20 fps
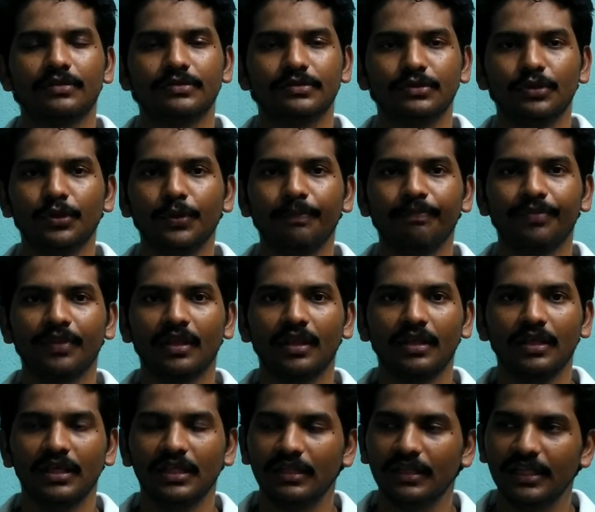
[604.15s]

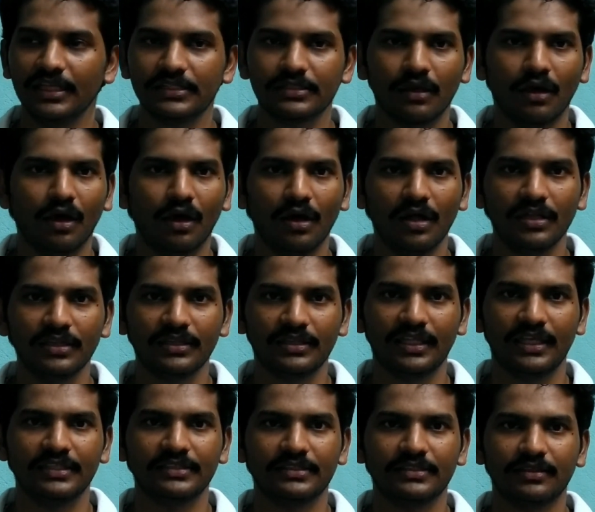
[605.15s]
So these
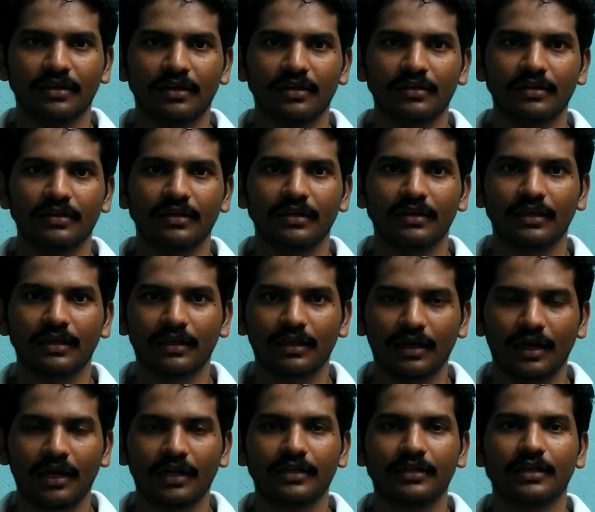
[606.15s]
all things
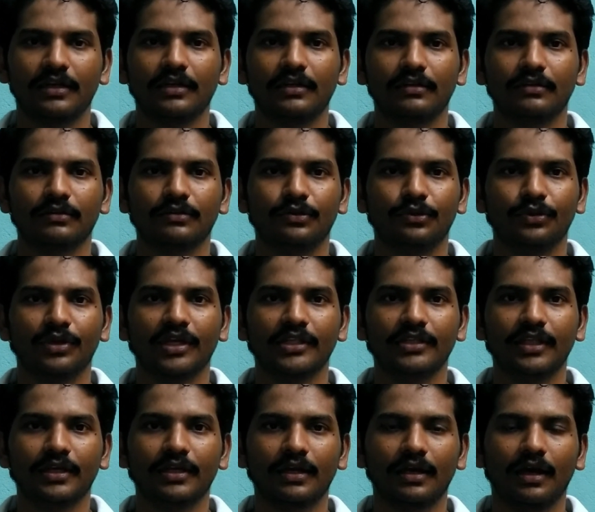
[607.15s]
are connected
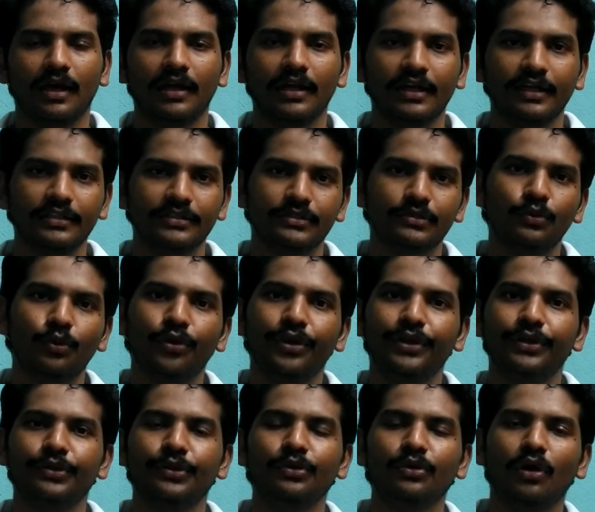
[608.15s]
together and it's
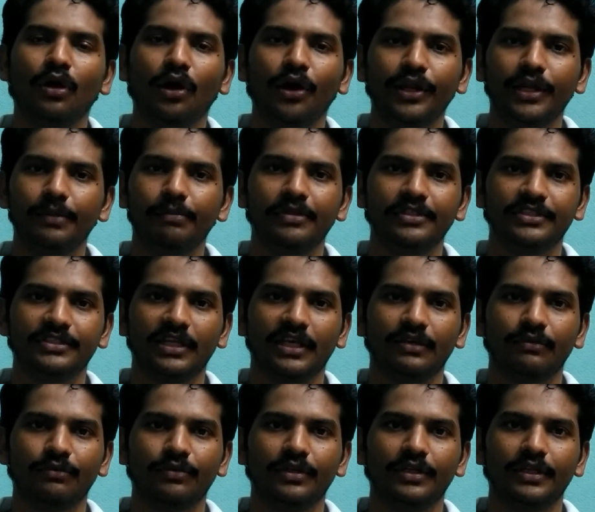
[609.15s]
going to oily bilge
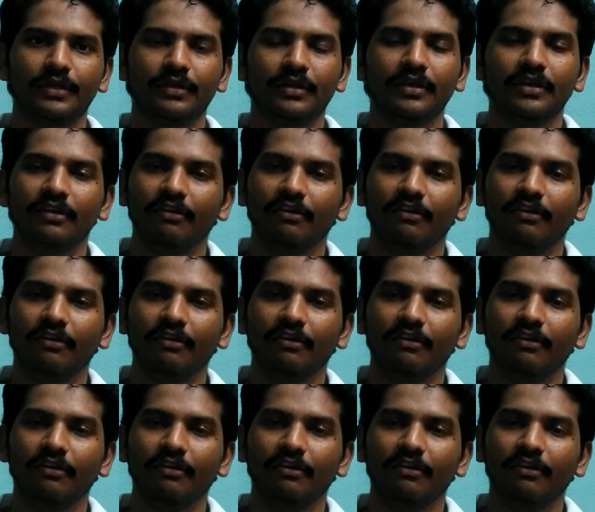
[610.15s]
tank only.